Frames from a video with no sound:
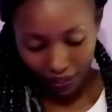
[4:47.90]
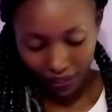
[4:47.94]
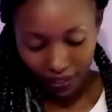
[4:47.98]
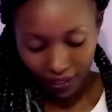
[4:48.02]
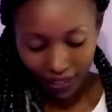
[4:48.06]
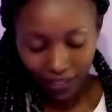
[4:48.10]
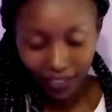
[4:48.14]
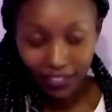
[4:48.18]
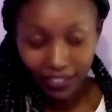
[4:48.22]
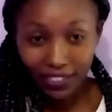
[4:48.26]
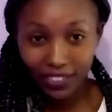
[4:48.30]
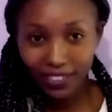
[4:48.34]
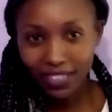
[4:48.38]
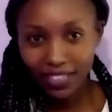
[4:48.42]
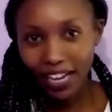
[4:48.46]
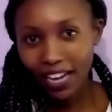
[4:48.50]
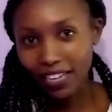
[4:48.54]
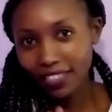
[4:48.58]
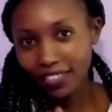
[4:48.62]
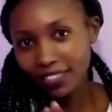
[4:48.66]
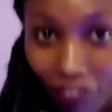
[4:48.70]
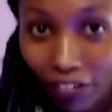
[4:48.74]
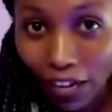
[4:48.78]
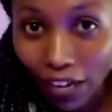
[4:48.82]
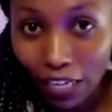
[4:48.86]
Let's
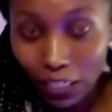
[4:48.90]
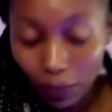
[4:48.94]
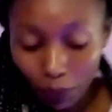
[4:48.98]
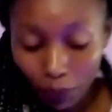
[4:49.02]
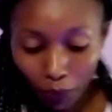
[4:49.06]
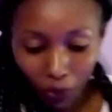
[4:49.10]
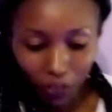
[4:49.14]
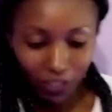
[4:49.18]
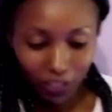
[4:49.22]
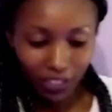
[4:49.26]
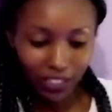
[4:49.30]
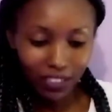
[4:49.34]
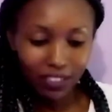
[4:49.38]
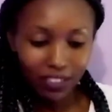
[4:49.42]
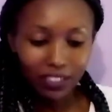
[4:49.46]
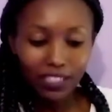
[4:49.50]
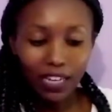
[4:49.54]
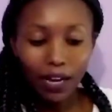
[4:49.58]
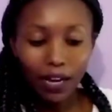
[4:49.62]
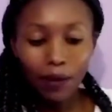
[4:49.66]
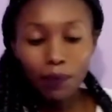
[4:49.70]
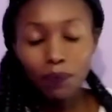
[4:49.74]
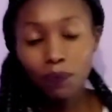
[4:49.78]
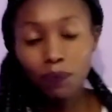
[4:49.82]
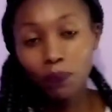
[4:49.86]
start. First
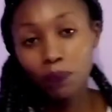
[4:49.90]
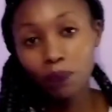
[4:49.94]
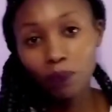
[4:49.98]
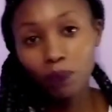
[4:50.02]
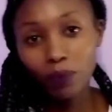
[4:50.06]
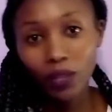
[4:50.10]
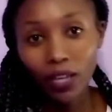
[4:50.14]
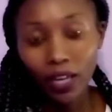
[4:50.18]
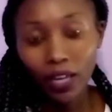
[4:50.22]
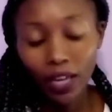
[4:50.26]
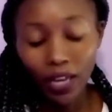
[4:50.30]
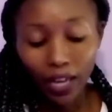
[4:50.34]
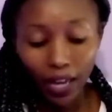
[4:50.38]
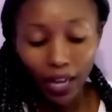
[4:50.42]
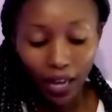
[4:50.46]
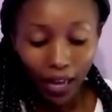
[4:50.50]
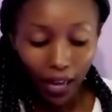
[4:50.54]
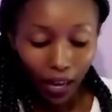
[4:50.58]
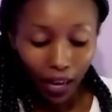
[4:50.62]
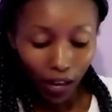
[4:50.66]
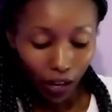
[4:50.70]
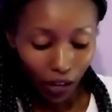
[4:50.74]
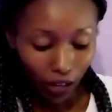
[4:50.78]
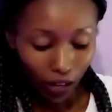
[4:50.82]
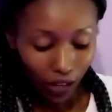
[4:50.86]
procedure,
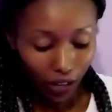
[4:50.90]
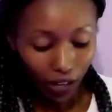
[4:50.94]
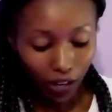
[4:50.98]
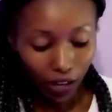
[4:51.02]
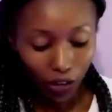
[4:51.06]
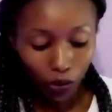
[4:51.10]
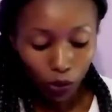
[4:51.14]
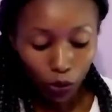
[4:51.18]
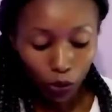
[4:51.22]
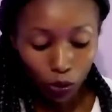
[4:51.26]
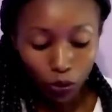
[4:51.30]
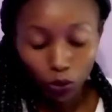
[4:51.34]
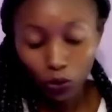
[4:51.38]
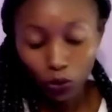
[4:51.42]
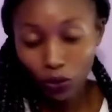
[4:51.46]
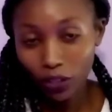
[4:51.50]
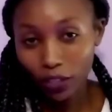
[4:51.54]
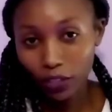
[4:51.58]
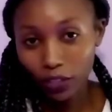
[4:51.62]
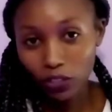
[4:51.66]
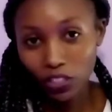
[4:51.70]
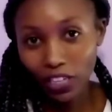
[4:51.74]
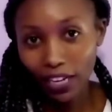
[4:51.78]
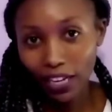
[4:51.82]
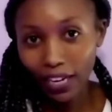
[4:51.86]
go to the
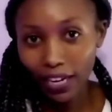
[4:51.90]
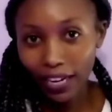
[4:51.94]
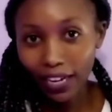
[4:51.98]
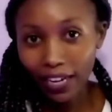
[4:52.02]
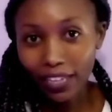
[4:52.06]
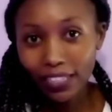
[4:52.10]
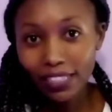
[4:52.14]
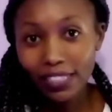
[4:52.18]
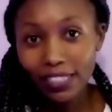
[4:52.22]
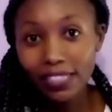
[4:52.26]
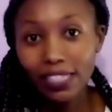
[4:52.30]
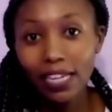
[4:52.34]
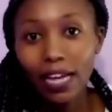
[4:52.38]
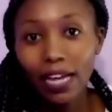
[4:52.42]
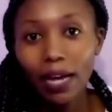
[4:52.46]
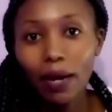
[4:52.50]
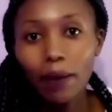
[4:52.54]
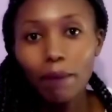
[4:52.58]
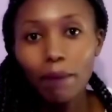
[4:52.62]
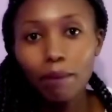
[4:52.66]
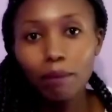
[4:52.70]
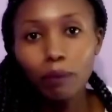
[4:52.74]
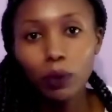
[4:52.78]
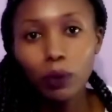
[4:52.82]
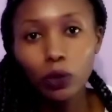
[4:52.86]
toilet,
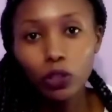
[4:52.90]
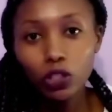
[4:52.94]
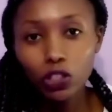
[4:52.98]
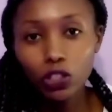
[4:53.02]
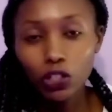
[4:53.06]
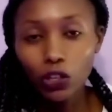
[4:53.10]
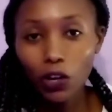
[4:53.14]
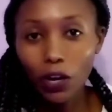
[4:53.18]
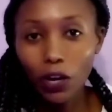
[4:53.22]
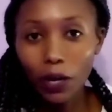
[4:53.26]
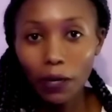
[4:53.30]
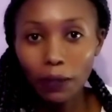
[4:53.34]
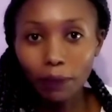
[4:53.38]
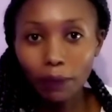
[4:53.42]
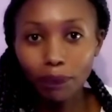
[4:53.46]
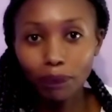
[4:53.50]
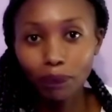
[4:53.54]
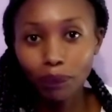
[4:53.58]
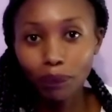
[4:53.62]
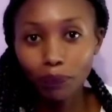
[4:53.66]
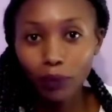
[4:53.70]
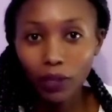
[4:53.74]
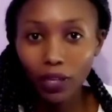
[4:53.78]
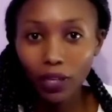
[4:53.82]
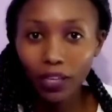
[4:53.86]
put your
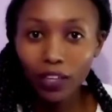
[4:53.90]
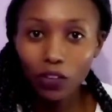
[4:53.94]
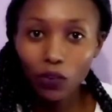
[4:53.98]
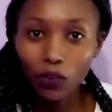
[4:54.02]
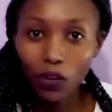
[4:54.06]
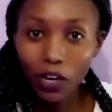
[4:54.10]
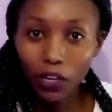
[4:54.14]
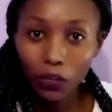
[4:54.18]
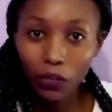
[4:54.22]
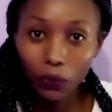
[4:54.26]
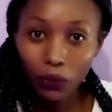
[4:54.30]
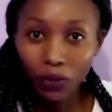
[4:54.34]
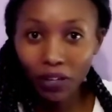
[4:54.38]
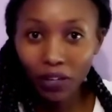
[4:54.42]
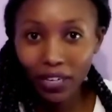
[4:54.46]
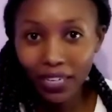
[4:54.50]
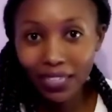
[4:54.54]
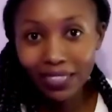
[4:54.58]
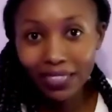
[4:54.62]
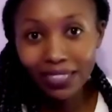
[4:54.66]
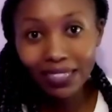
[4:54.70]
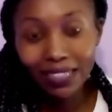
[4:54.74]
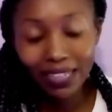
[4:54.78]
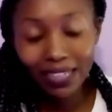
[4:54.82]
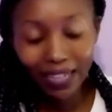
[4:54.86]

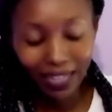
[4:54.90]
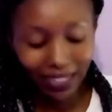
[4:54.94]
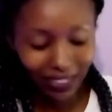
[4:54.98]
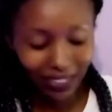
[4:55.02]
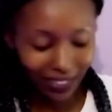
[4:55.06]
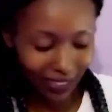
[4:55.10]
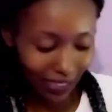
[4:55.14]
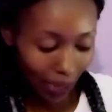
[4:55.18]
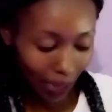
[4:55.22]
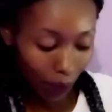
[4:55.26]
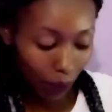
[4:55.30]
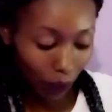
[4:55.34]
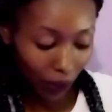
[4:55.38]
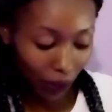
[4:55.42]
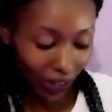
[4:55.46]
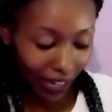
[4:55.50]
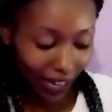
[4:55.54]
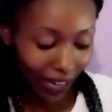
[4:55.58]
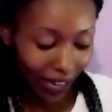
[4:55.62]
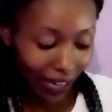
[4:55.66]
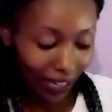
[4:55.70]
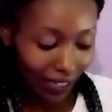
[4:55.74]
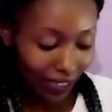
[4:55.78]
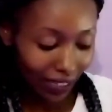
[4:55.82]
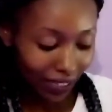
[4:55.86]
urine
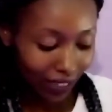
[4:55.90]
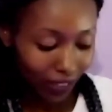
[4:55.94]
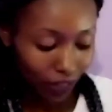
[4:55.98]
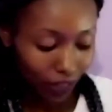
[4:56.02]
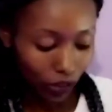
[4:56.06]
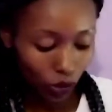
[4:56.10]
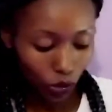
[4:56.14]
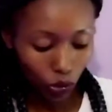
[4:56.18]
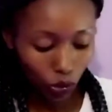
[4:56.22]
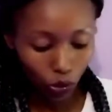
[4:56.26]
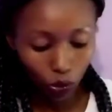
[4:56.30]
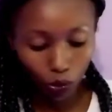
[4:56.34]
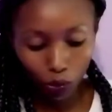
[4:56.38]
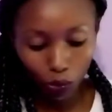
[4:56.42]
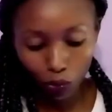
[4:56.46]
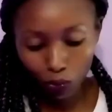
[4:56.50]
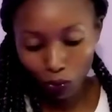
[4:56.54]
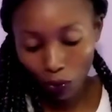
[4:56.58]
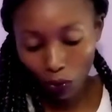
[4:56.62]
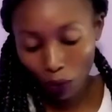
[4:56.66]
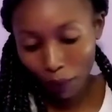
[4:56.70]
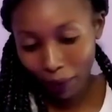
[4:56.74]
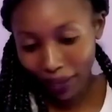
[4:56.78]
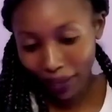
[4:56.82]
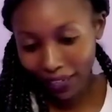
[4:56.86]
somewhere. So
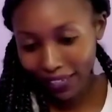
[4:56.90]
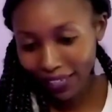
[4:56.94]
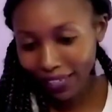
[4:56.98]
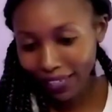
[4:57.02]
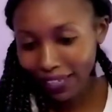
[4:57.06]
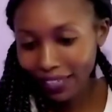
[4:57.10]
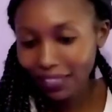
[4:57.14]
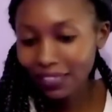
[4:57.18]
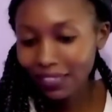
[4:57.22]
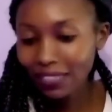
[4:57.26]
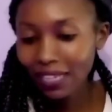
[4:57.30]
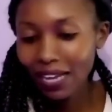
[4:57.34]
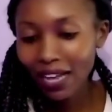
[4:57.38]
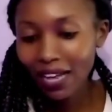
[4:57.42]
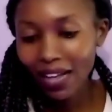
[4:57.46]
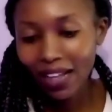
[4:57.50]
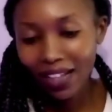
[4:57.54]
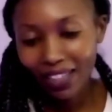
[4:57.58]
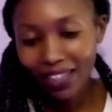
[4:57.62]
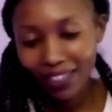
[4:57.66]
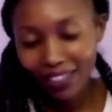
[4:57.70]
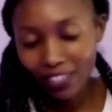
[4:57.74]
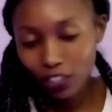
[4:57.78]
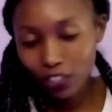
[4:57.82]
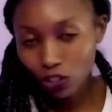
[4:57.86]
for my case,
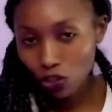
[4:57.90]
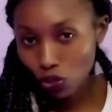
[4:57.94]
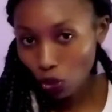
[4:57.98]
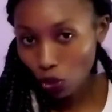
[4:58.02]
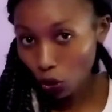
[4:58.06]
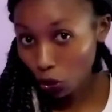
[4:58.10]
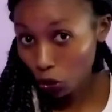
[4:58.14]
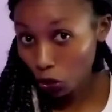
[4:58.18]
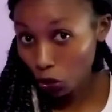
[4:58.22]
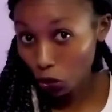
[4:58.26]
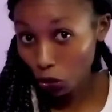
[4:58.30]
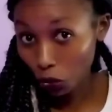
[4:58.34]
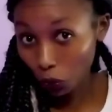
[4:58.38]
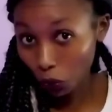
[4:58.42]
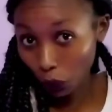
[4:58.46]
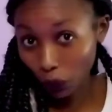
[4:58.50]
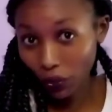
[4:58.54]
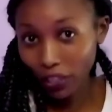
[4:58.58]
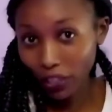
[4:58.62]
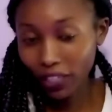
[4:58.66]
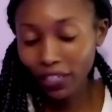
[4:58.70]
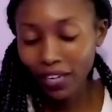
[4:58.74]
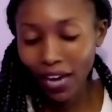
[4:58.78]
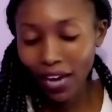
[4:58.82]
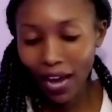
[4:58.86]
this is not
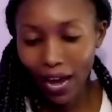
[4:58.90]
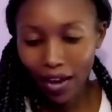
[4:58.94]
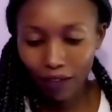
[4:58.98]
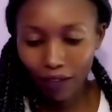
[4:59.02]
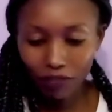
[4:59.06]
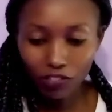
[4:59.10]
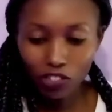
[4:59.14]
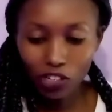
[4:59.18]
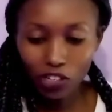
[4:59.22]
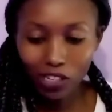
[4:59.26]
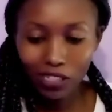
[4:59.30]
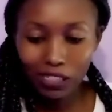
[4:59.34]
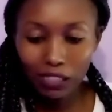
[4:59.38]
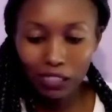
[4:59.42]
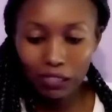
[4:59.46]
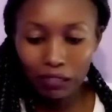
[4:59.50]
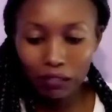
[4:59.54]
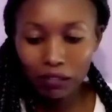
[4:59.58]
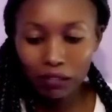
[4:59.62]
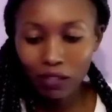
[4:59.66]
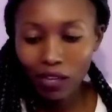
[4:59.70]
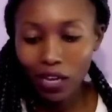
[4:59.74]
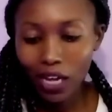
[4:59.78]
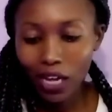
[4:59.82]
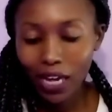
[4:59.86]
urine, I've just
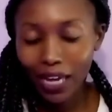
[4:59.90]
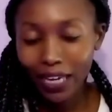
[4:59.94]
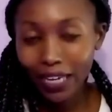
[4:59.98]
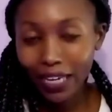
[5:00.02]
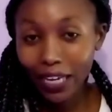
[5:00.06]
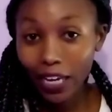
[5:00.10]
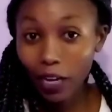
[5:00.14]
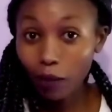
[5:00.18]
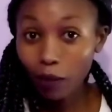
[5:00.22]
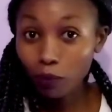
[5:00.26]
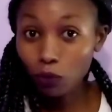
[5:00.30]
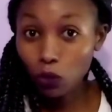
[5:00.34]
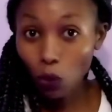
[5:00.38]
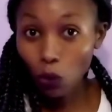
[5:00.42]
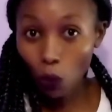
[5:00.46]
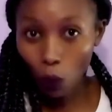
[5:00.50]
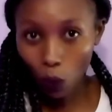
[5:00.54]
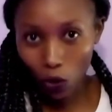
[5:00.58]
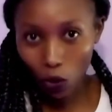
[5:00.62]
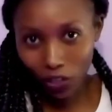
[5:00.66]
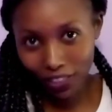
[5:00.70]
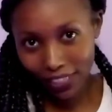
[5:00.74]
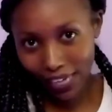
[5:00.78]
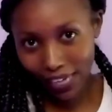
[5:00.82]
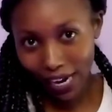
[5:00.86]
kept
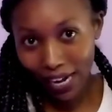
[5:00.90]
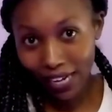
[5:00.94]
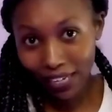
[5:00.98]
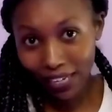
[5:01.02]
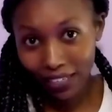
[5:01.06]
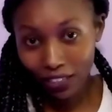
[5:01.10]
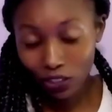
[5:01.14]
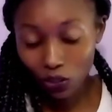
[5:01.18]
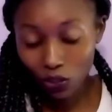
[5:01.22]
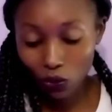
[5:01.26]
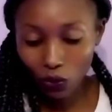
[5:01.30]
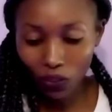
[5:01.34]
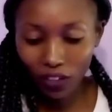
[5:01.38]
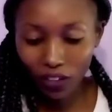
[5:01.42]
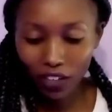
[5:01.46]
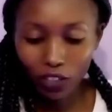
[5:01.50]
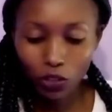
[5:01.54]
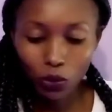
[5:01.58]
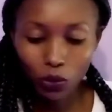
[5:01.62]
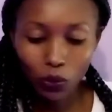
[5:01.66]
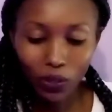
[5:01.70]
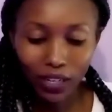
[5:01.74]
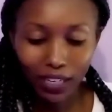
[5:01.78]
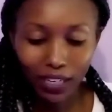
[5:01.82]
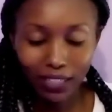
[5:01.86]
water so that
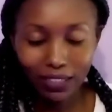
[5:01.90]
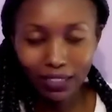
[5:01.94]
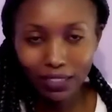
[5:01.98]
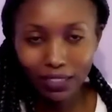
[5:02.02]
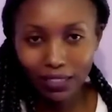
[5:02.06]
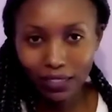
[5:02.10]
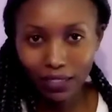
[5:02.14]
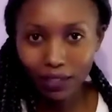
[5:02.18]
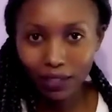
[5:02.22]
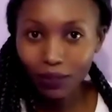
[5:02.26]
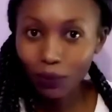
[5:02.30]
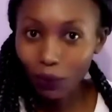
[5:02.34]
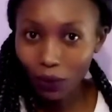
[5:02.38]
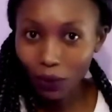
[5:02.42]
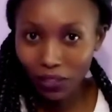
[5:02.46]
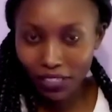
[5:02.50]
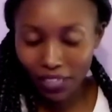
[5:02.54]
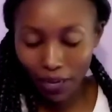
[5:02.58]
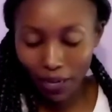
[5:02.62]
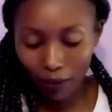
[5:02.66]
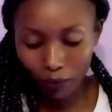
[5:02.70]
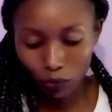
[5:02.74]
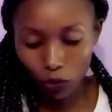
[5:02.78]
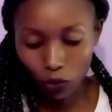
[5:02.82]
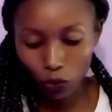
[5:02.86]
you can see what
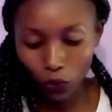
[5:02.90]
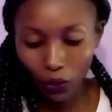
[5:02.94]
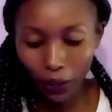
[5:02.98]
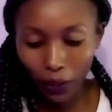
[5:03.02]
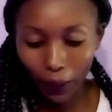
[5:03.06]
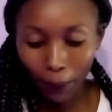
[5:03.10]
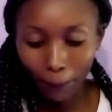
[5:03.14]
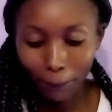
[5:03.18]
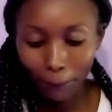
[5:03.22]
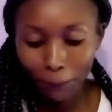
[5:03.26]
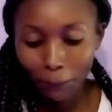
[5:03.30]
I'm doing.